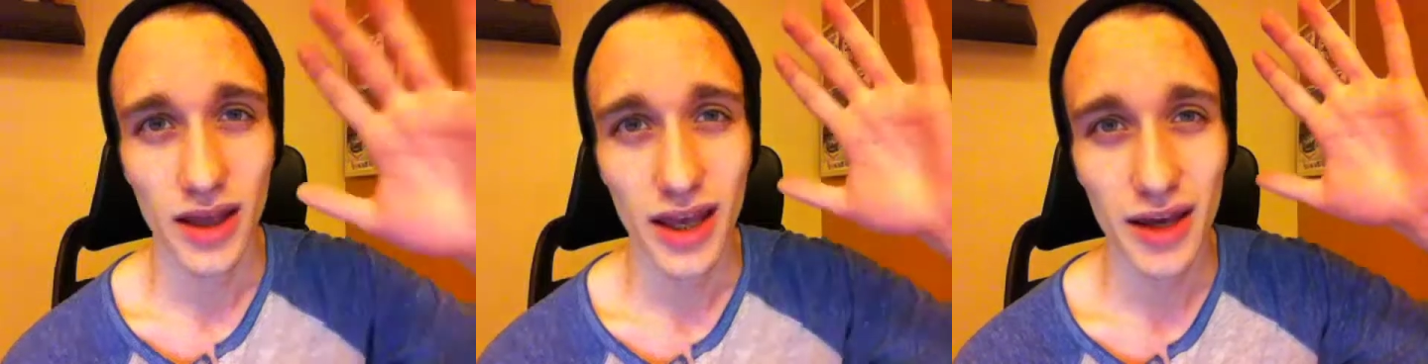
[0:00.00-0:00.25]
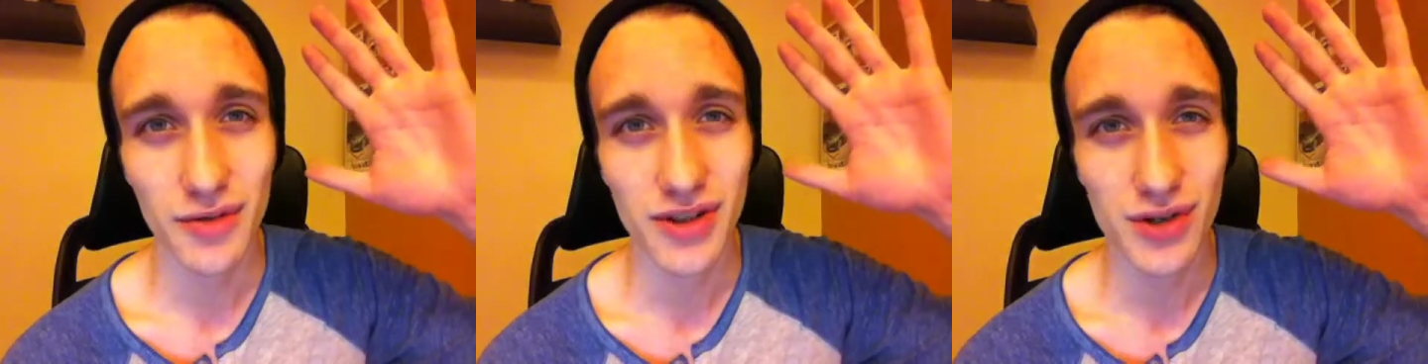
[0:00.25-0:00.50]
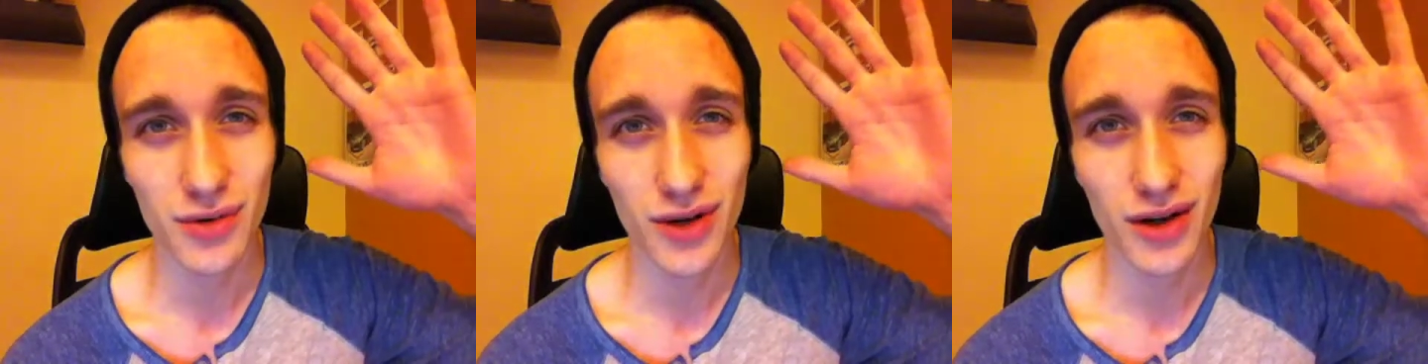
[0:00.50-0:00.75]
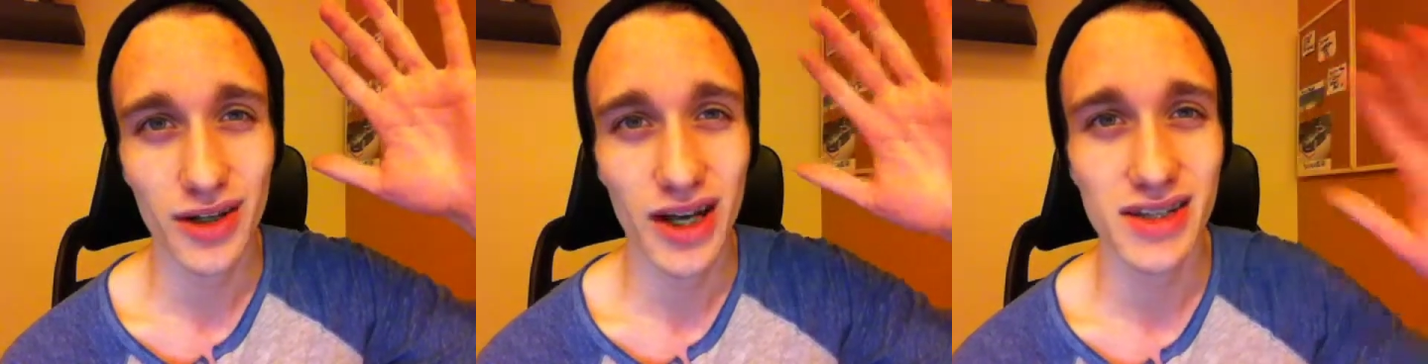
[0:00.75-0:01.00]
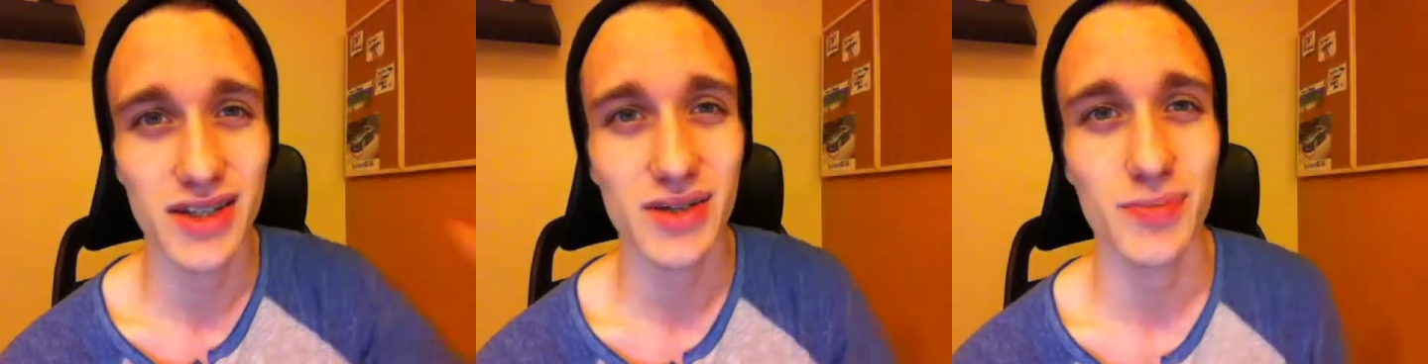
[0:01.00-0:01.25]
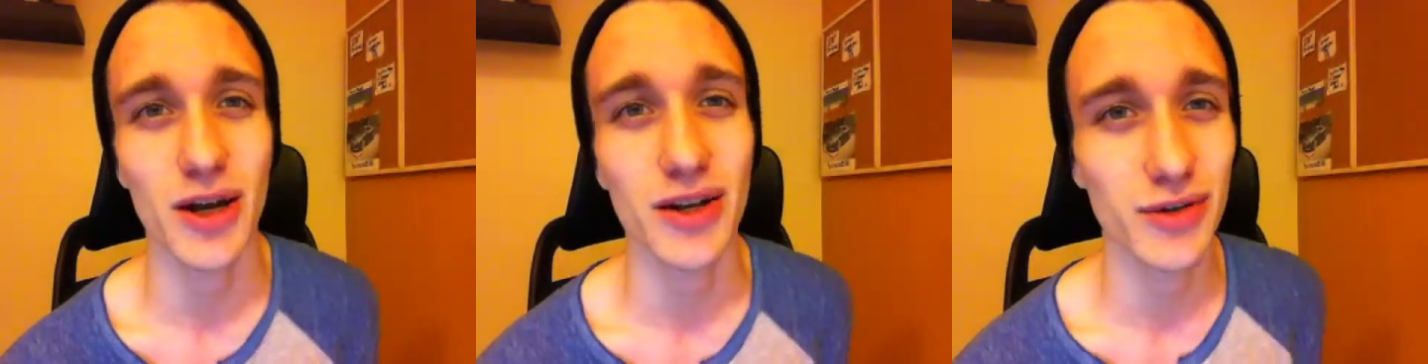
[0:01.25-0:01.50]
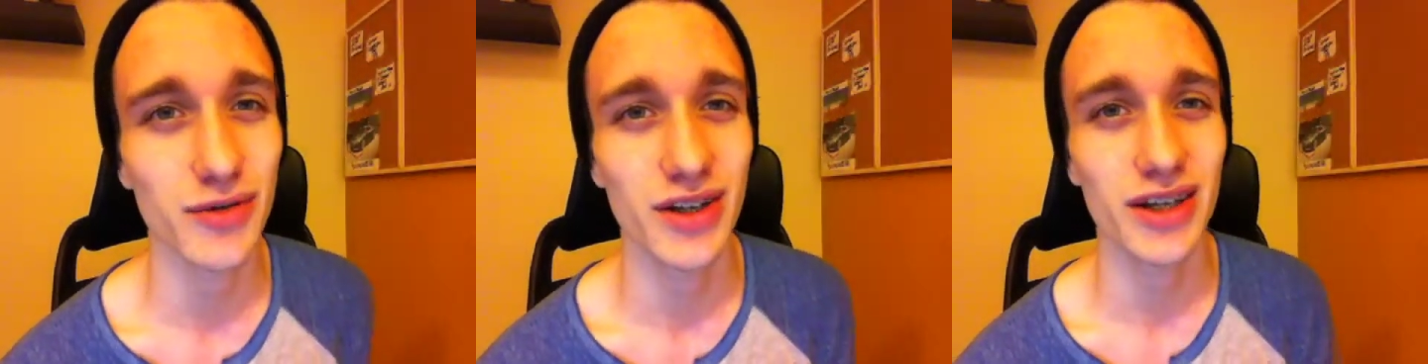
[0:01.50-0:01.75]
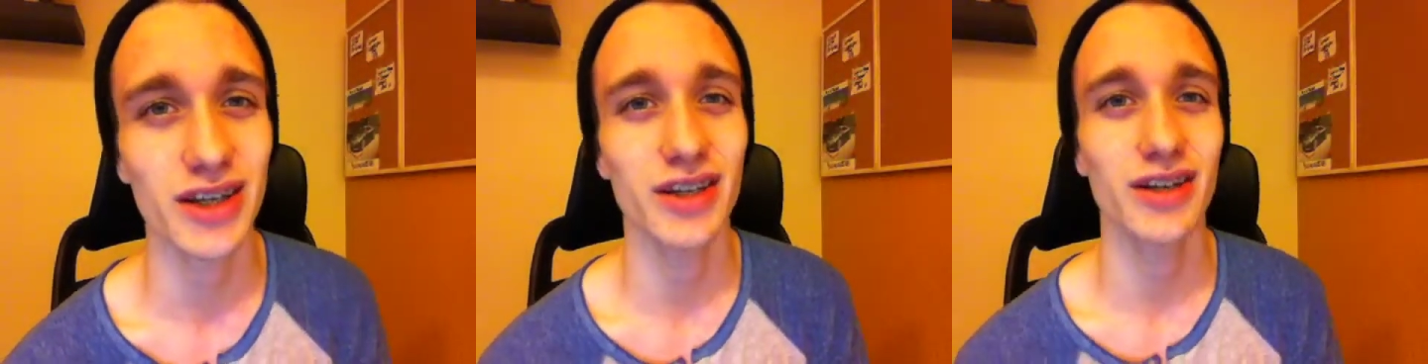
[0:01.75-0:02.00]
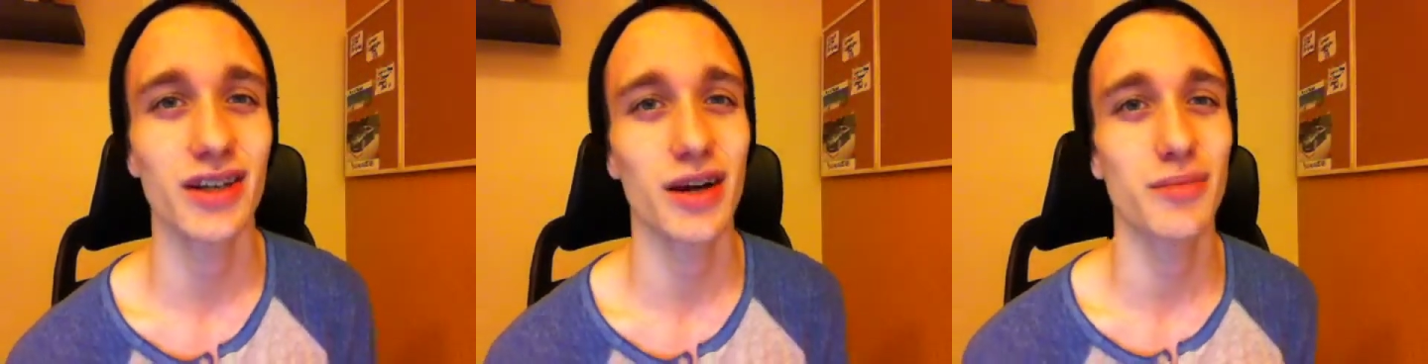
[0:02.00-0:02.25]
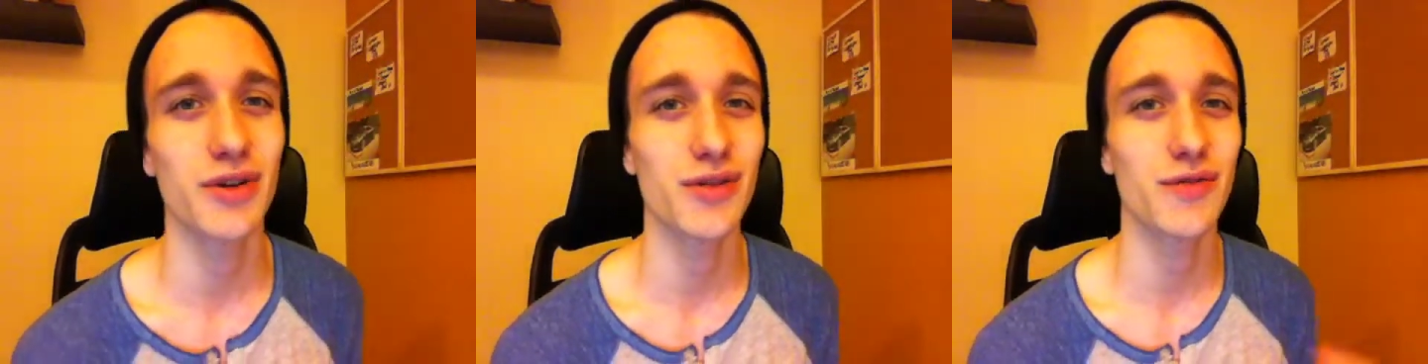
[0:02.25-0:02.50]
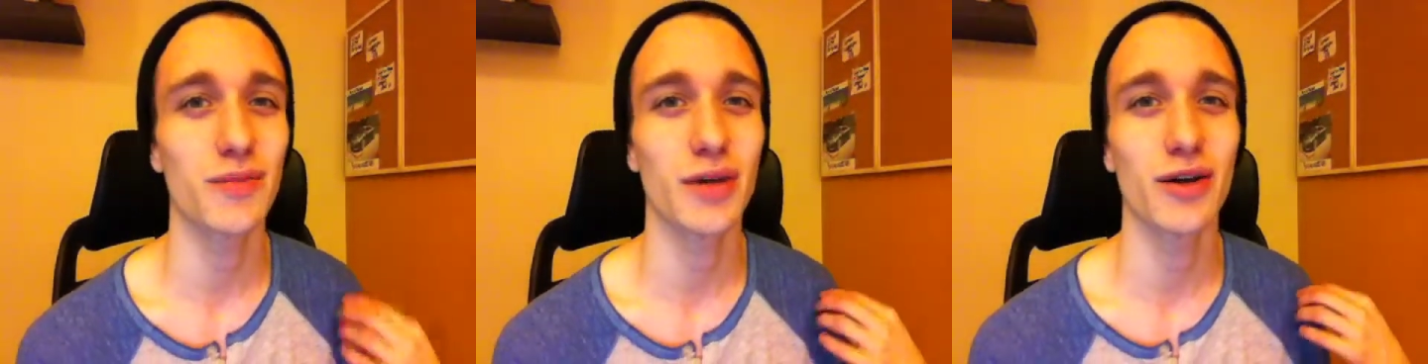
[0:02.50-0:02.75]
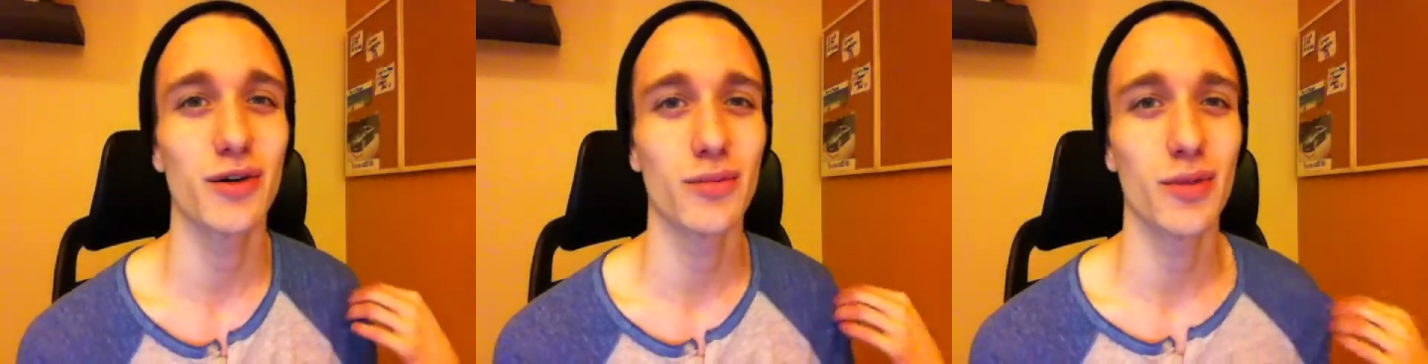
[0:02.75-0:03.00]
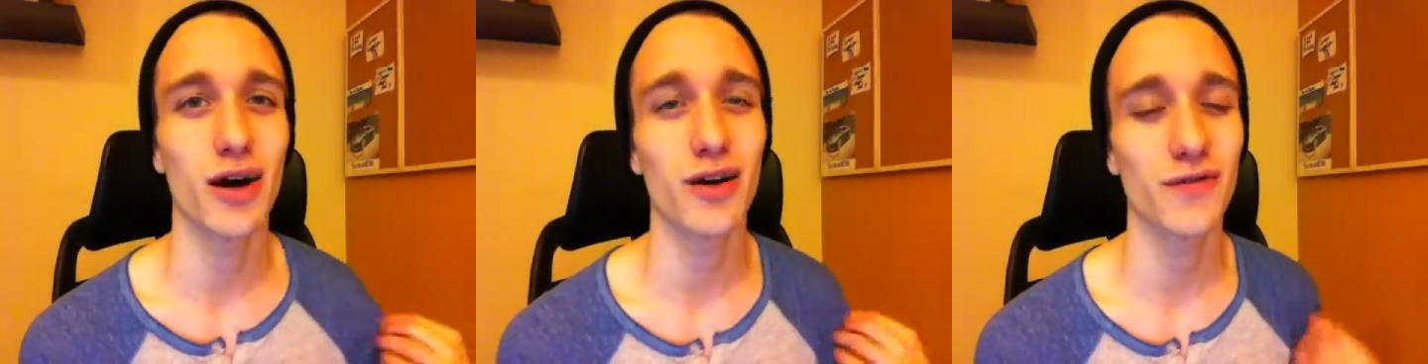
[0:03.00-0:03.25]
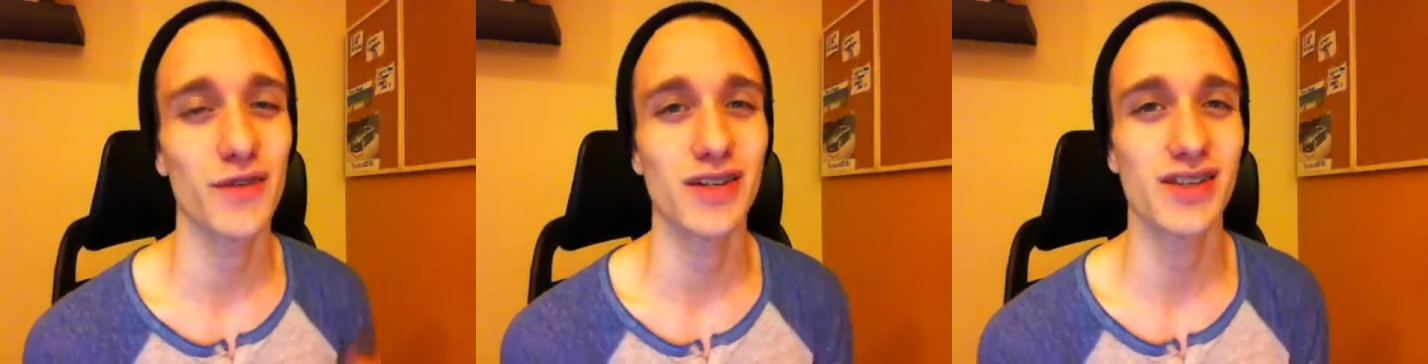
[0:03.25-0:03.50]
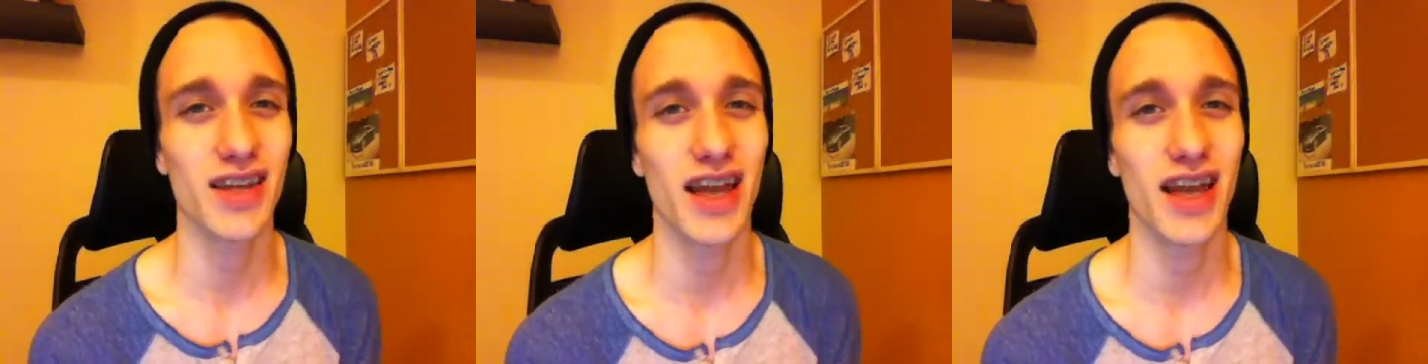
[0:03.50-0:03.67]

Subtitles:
Hey, what's going on, guys? It's Brando Linick here, coming to you from my home office,